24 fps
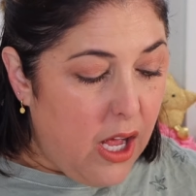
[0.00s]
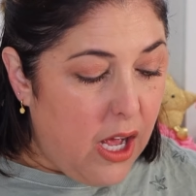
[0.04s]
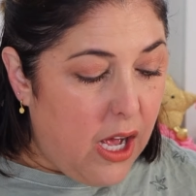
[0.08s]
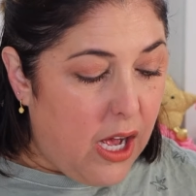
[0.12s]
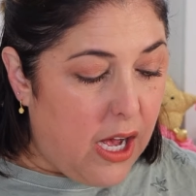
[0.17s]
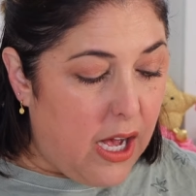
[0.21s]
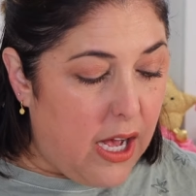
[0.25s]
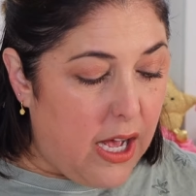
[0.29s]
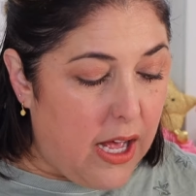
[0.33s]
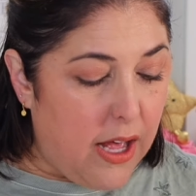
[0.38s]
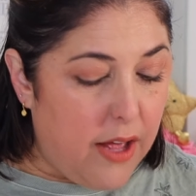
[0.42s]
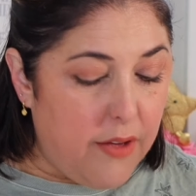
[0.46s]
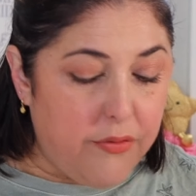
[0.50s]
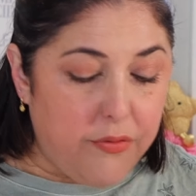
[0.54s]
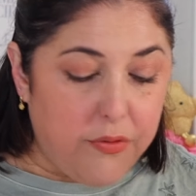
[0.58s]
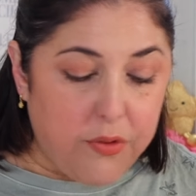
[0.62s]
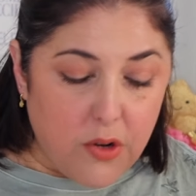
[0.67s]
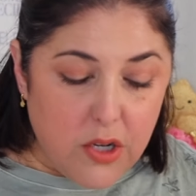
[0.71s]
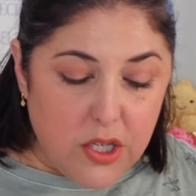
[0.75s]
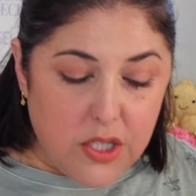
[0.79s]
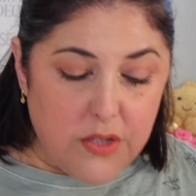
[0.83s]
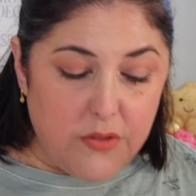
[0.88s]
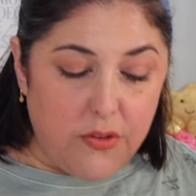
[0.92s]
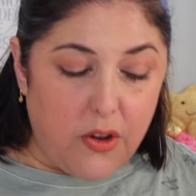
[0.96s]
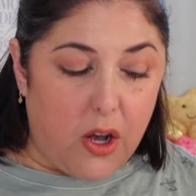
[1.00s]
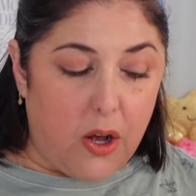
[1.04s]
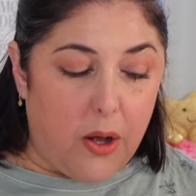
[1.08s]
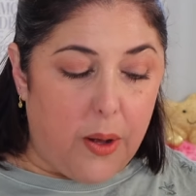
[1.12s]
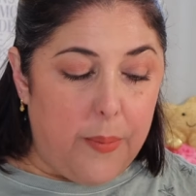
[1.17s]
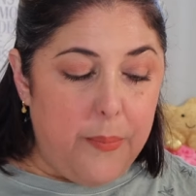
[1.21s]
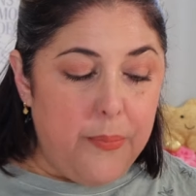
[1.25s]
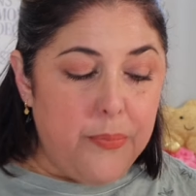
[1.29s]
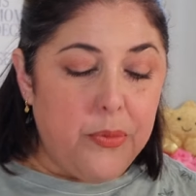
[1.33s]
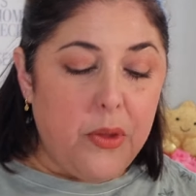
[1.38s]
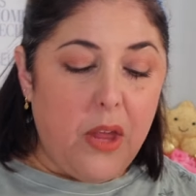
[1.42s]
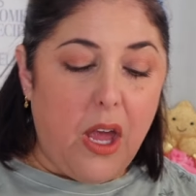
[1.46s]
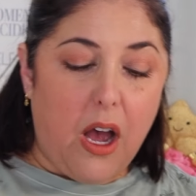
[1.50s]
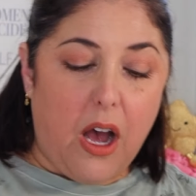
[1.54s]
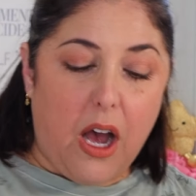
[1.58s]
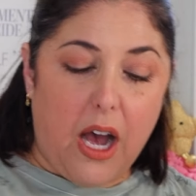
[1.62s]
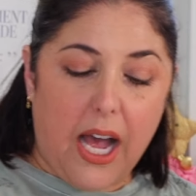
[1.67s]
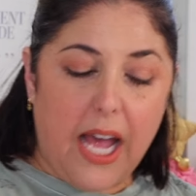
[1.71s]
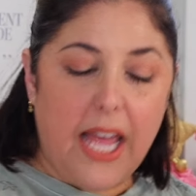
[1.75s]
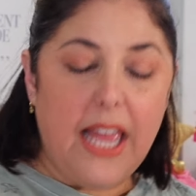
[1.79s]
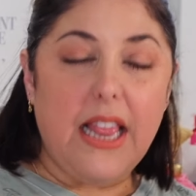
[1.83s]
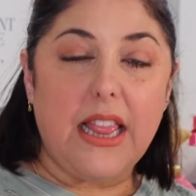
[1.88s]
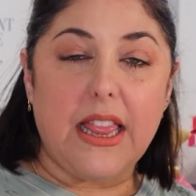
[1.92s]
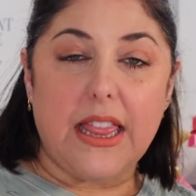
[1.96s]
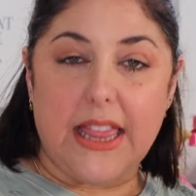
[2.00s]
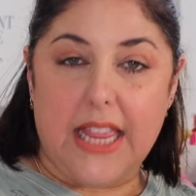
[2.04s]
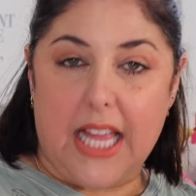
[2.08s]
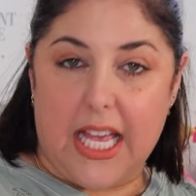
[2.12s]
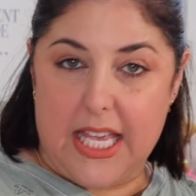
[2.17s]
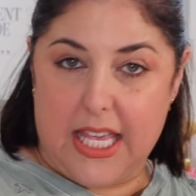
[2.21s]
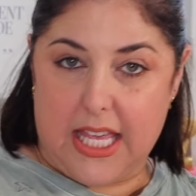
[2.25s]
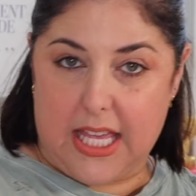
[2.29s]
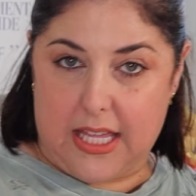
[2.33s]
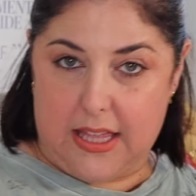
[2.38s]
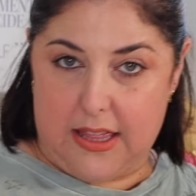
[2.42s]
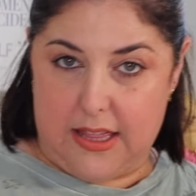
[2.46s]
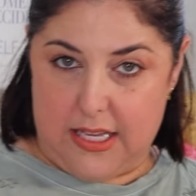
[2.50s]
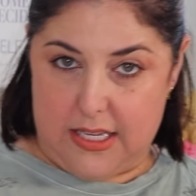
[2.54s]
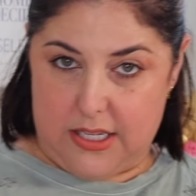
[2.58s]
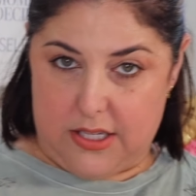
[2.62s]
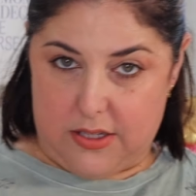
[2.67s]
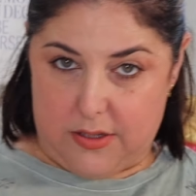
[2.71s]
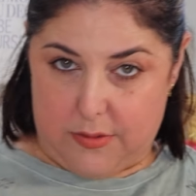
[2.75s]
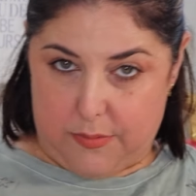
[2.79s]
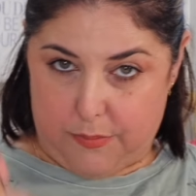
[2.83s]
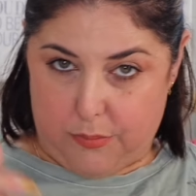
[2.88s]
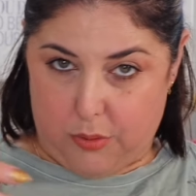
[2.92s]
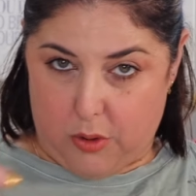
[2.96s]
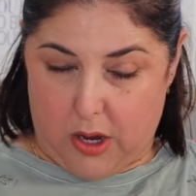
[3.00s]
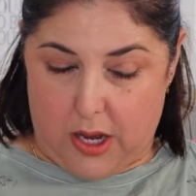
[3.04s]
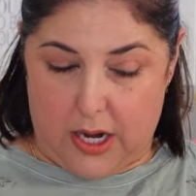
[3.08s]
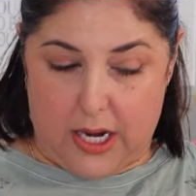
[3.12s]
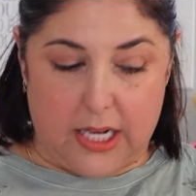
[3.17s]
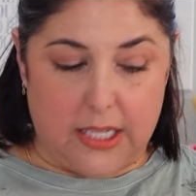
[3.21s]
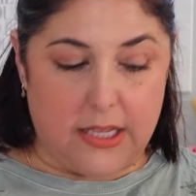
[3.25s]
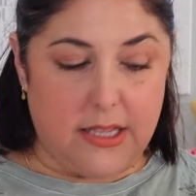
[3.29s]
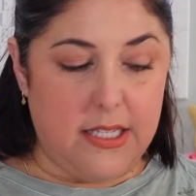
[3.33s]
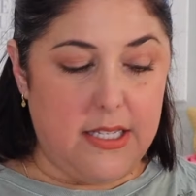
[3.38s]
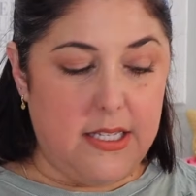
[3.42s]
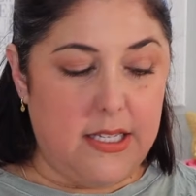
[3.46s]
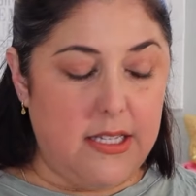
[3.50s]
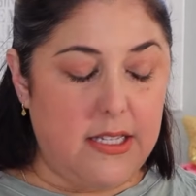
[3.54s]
Uh, first of all, I like this product. This